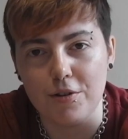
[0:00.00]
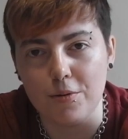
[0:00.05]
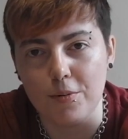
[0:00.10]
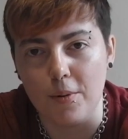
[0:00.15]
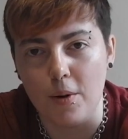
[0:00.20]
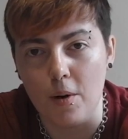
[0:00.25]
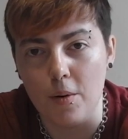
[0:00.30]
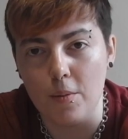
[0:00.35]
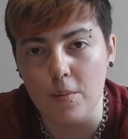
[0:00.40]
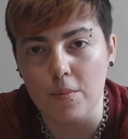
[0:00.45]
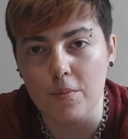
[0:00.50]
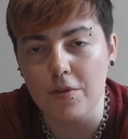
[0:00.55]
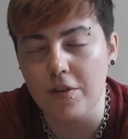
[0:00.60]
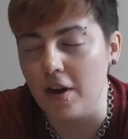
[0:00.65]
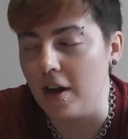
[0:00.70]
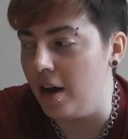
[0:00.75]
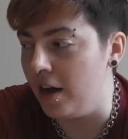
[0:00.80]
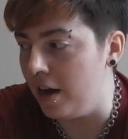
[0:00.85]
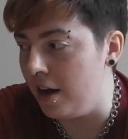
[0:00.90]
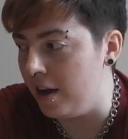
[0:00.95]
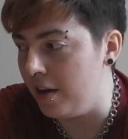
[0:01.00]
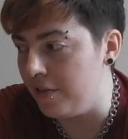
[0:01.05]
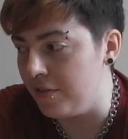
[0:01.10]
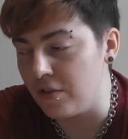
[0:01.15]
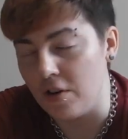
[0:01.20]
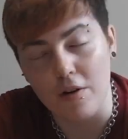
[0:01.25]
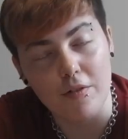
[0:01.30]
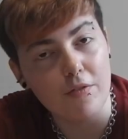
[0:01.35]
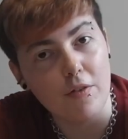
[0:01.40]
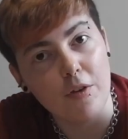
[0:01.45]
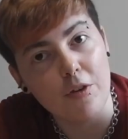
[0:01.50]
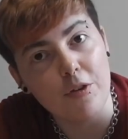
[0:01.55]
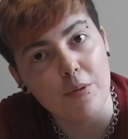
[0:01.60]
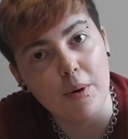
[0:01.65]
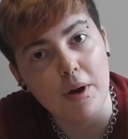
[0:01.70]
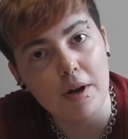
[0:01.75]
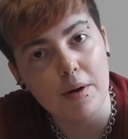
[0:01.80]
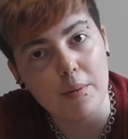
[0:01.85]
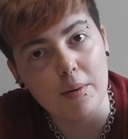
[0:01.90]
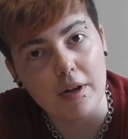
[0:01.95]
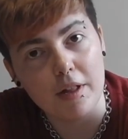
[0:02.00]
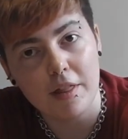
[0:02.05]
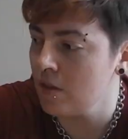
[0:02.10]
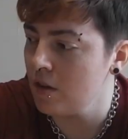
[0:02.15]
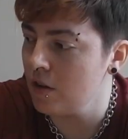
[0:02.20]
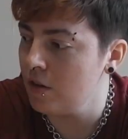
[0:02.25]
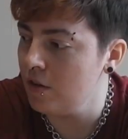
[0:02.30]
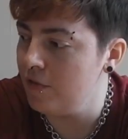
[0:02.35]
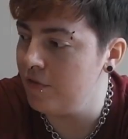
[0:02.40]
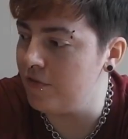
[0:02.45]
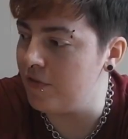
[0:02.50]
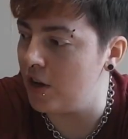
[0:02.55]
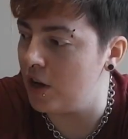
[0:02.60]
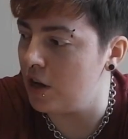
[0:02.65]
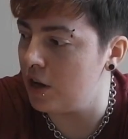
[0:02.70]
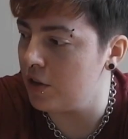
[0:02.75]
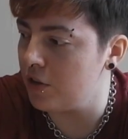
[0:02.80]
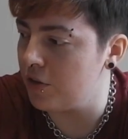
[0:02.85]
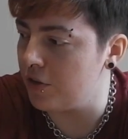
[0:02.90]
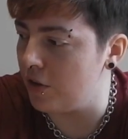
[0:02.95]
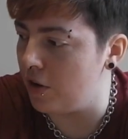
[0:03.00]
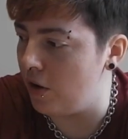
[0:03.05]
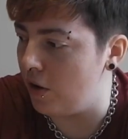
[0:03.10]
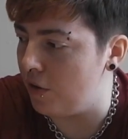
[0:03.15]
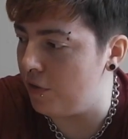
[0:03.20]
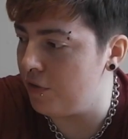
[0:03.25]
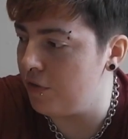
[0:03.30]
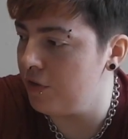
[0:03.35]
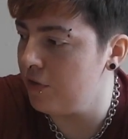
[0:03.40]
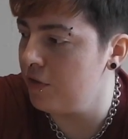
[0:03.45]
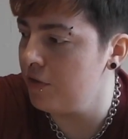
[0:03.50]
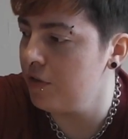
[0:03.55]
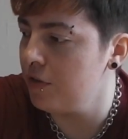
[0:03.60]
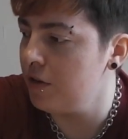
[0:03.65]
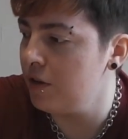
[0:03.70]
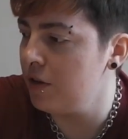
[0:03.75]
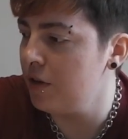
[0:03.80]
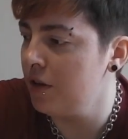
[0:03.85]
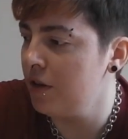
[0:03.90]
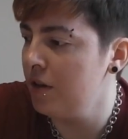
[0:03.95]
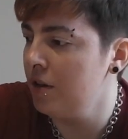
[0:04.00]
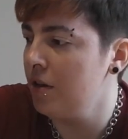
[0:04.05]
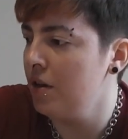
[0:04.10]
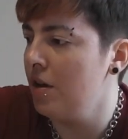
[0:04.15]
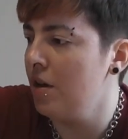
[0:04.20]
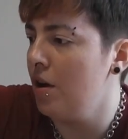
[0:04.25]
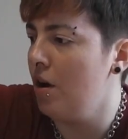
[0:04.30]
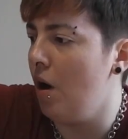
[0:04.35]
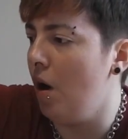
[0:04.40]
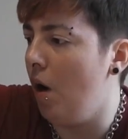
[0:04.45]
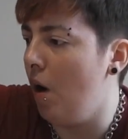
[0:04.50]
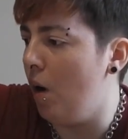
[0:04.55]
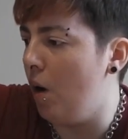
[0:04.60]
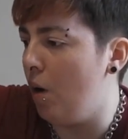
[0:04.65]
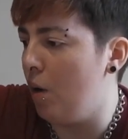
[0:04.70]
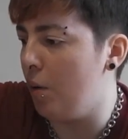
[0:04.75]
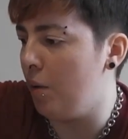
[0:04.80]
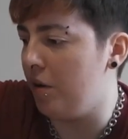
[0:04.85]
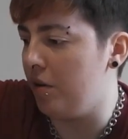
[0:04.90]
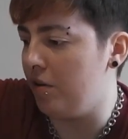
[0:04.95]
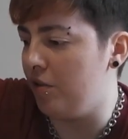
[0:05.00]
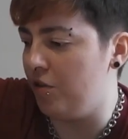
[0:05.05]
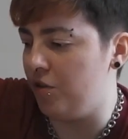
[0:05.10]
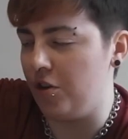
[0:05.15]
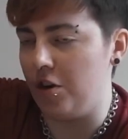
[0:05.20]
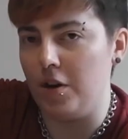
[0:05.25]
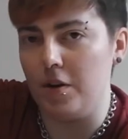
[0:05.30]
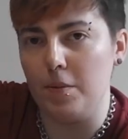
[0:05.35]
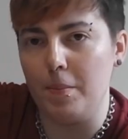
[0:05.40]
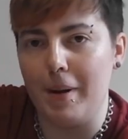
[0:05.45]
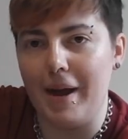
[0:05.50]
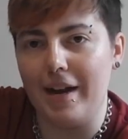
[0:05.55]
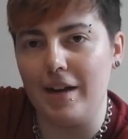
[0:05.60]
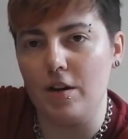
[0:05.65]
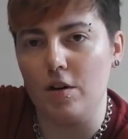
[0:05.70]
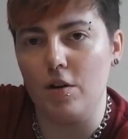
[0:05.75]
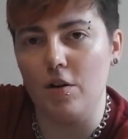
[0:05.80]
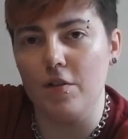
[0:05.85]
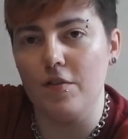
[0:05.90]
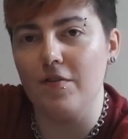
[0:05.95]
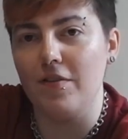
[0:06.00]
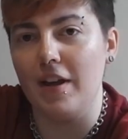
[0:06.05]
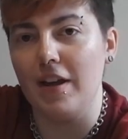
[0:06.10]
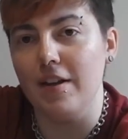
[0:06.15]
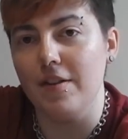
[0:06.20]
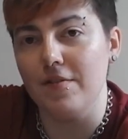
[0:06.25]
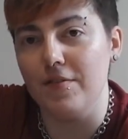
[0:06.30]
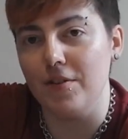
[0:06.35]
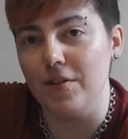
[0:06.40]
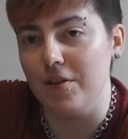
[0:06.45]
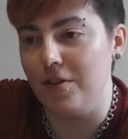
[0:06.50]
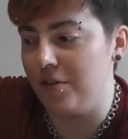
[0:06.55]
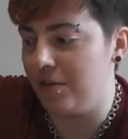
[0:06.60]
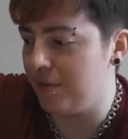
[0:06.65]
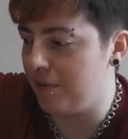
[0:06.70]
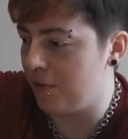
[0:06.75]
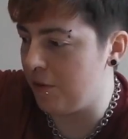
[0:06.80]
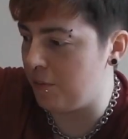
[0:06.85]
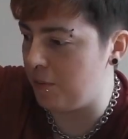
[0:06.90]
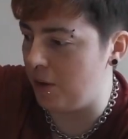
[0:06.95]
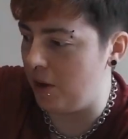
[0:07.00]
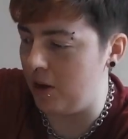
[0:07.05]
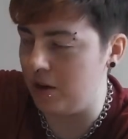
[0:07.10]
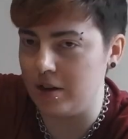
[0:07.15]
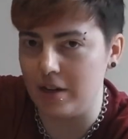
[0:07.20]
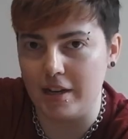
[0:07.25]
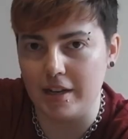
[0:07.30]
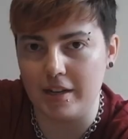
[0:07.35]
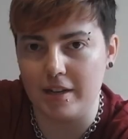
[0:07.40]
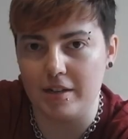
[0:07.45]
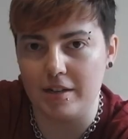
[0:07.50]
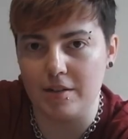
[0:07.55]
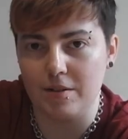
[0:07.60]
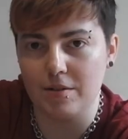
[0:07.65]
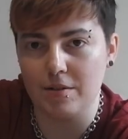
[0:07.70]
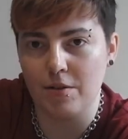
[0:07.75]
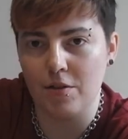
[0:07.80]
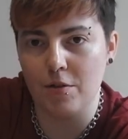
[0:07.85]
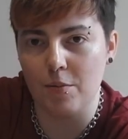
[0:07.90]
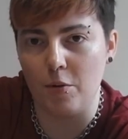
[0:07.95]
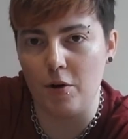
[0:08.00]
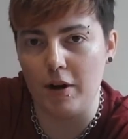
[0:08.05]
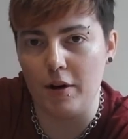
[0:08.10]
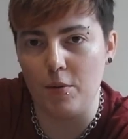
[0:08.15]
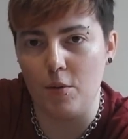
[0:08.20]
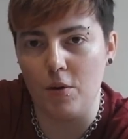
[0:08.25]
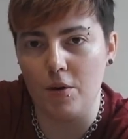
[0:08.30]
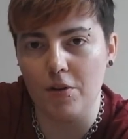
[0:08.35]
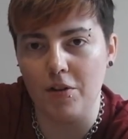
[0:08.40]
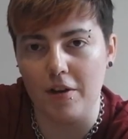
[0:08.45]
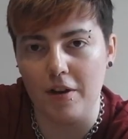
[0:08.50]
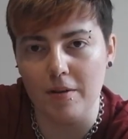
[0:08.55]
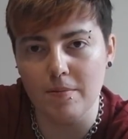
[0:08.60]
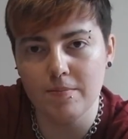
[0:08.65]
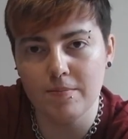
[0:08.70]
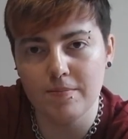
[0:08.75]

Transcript: what I've got for us to work with. First off, orange and mango flavoured sparkling spring water.